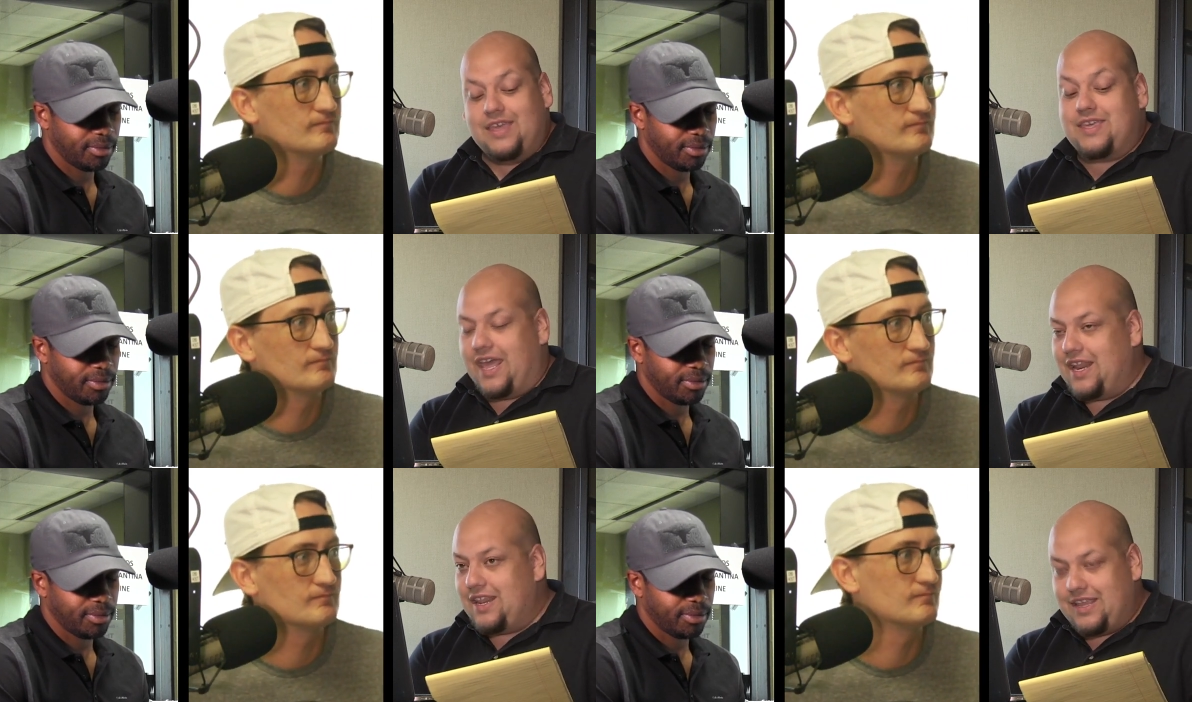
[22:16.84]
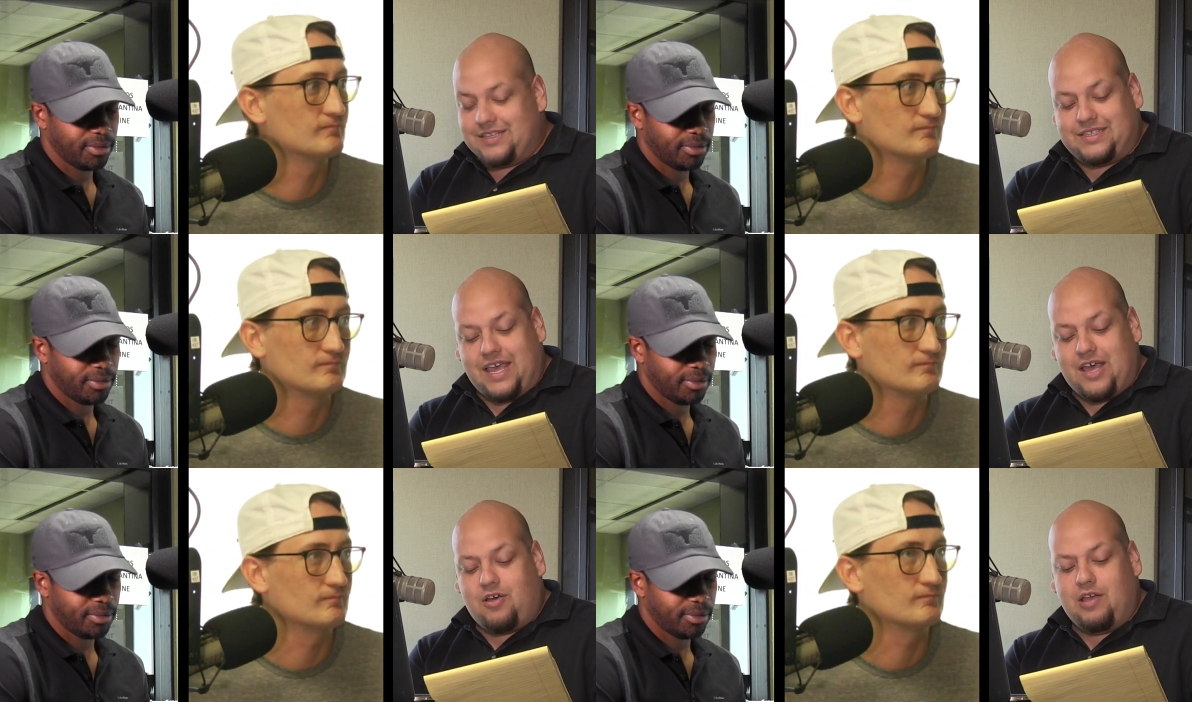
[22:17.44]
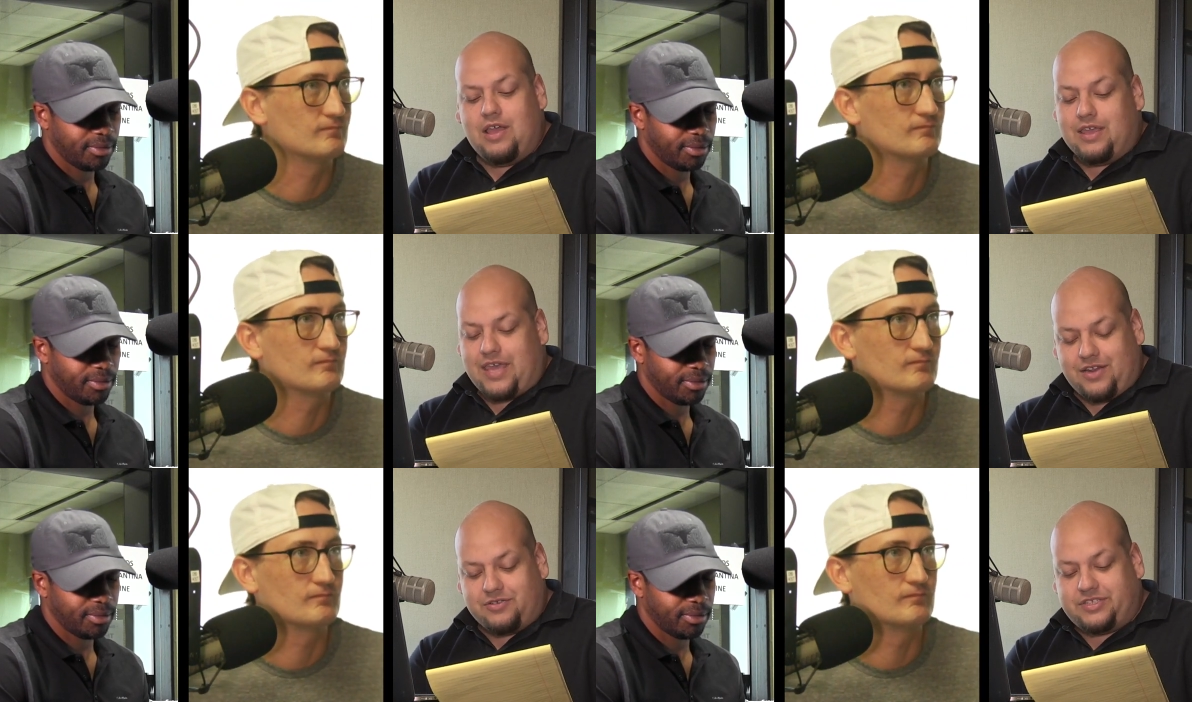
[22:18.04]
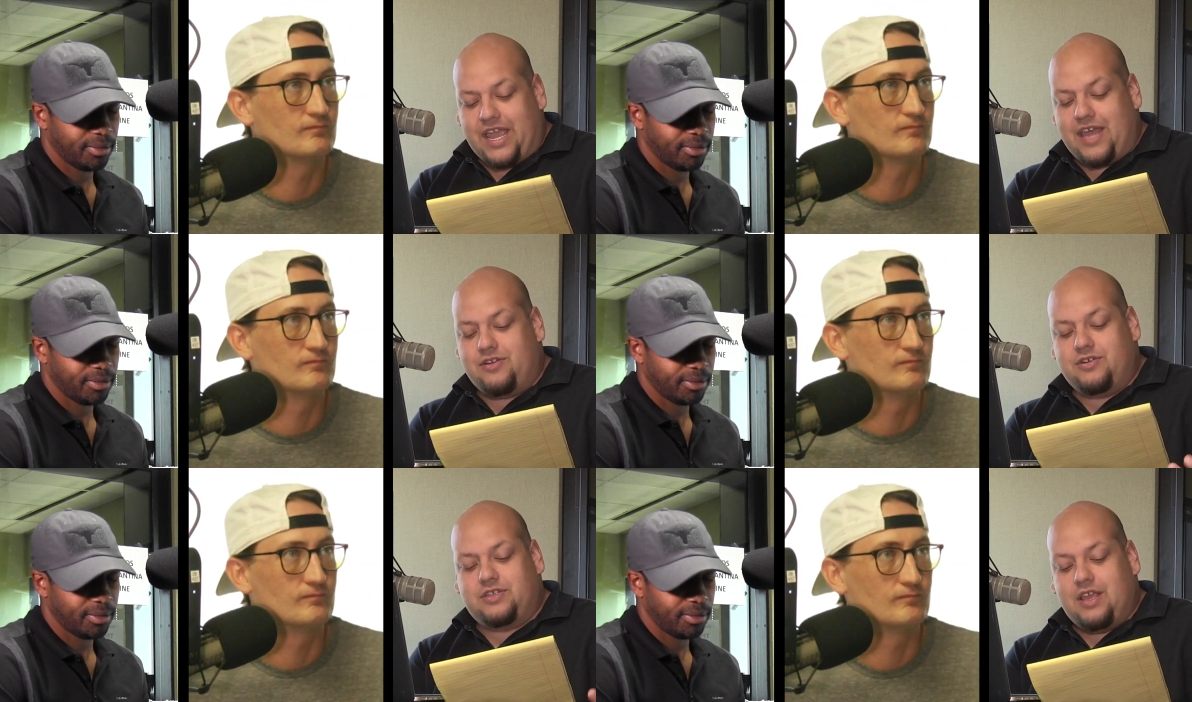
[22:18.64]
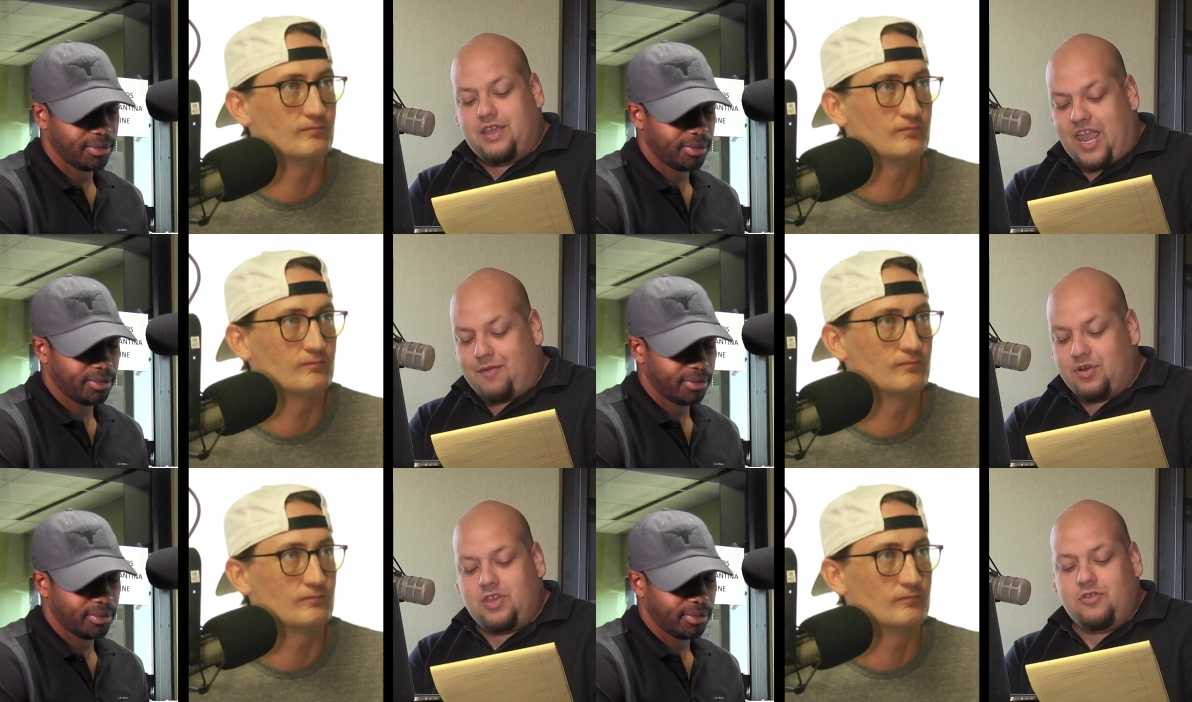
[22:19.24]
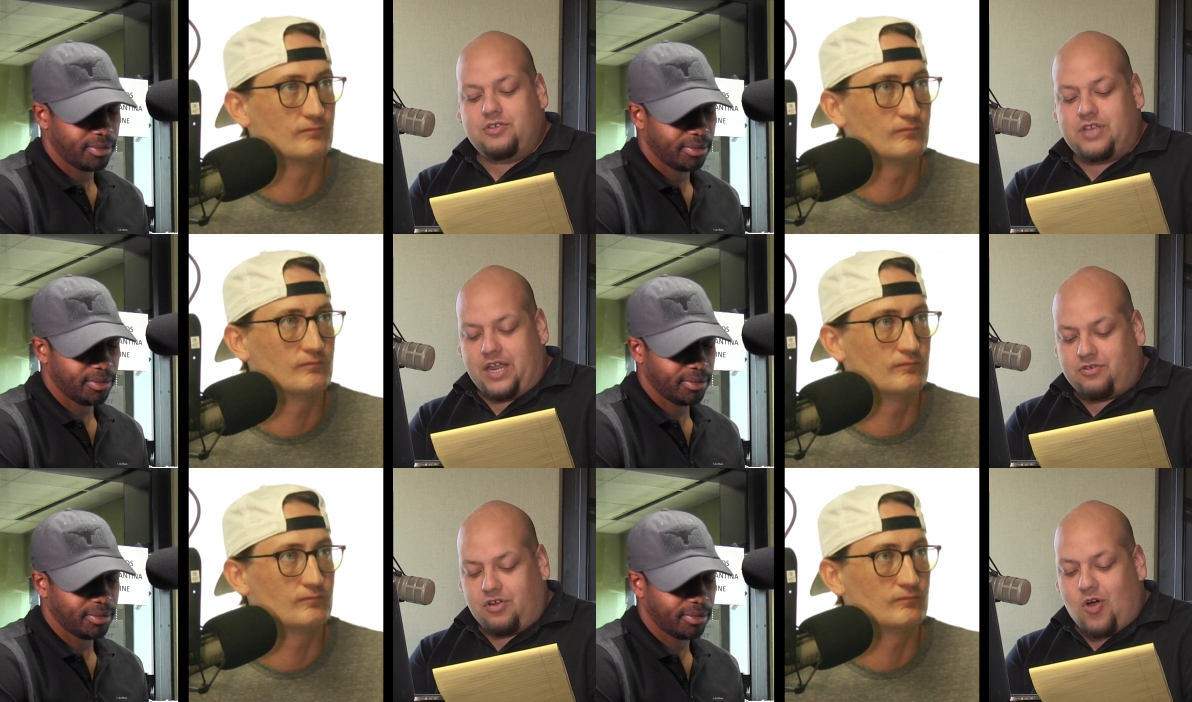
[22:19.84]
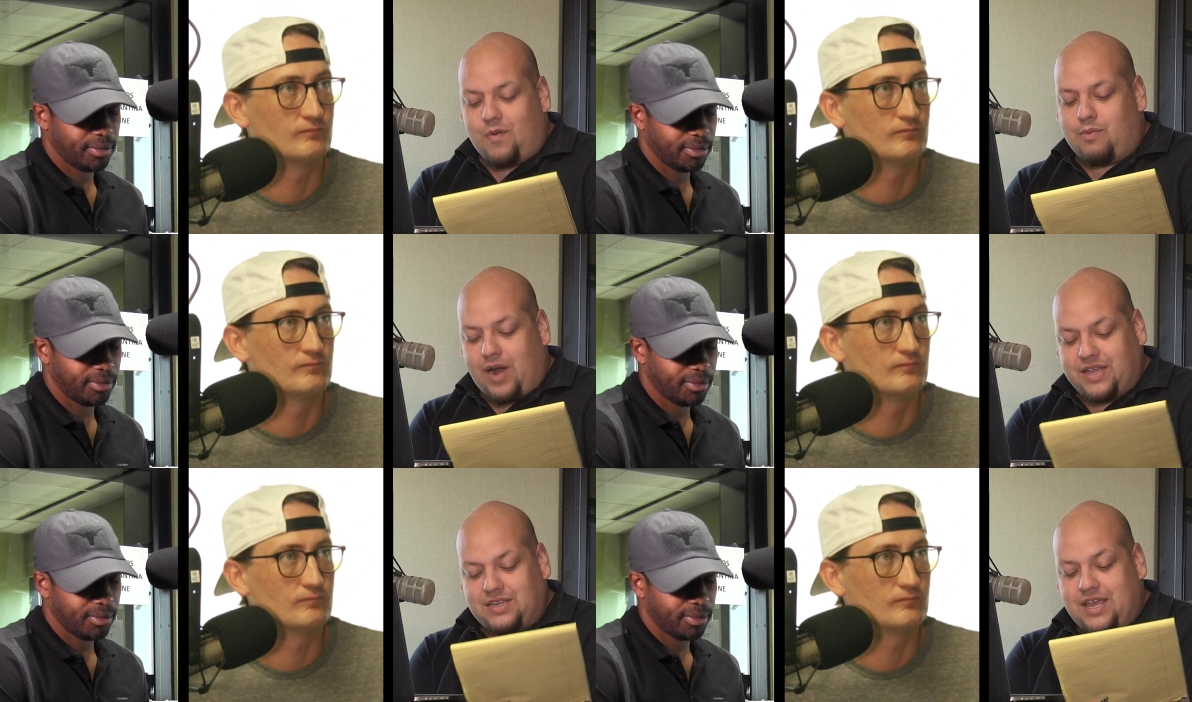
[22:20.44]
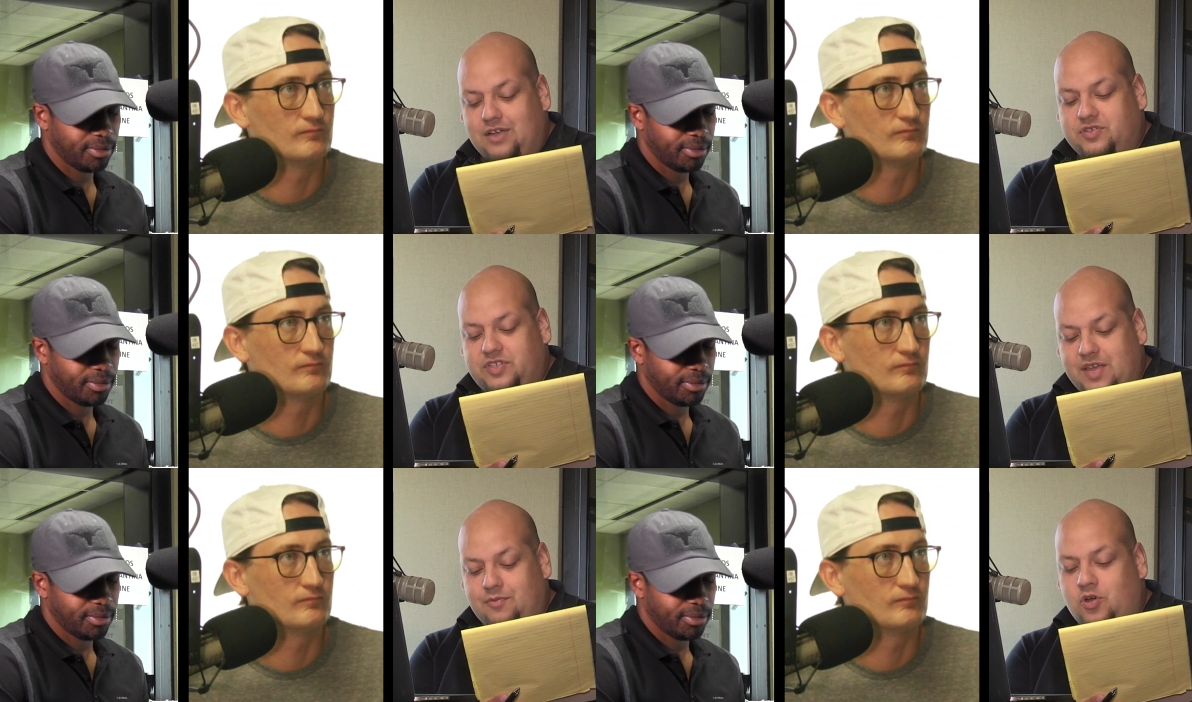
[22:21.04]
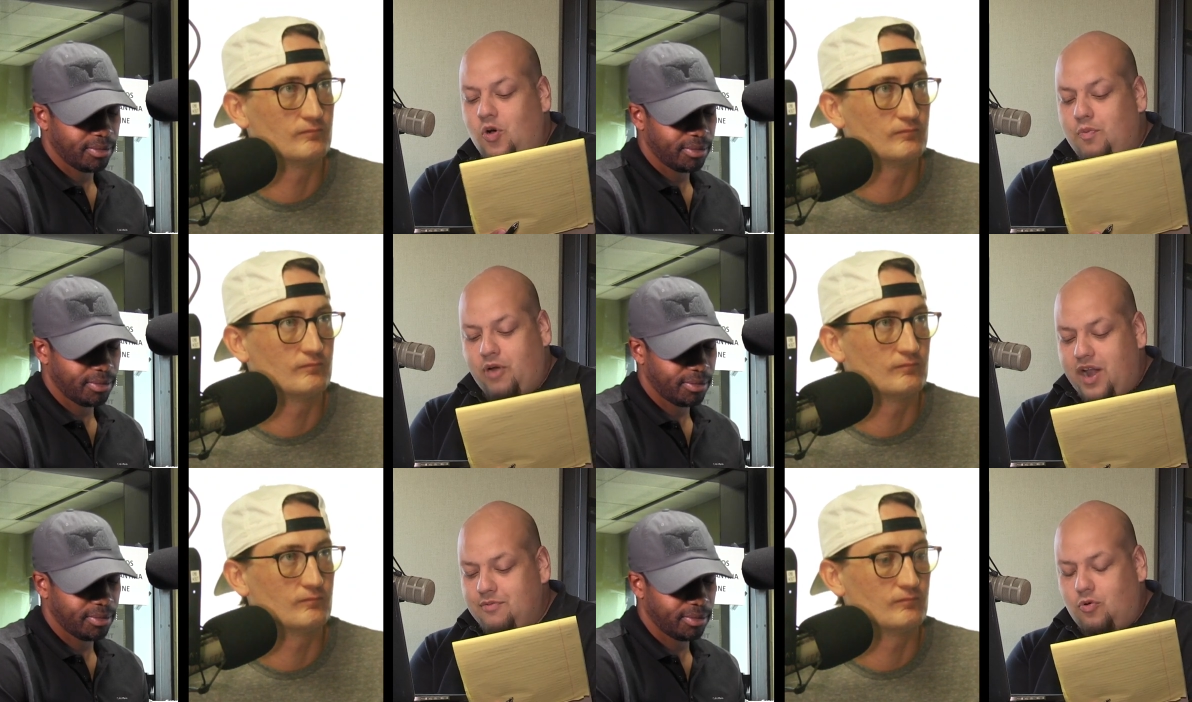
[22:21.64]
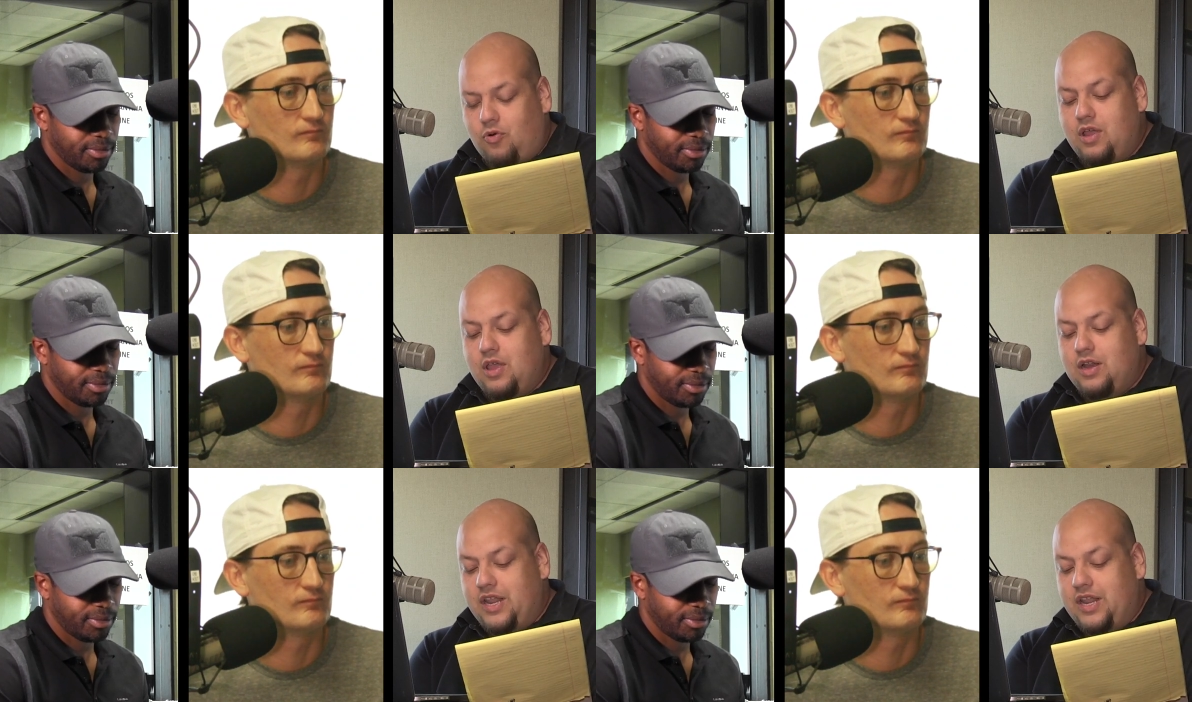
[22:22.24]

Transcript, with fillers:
Speaker 1: Kennedy Estelle, Kendall Sanders, Cameron Hughes, Adrian Colbert, Bryson Echols, Tim Cole, Brandon Moore,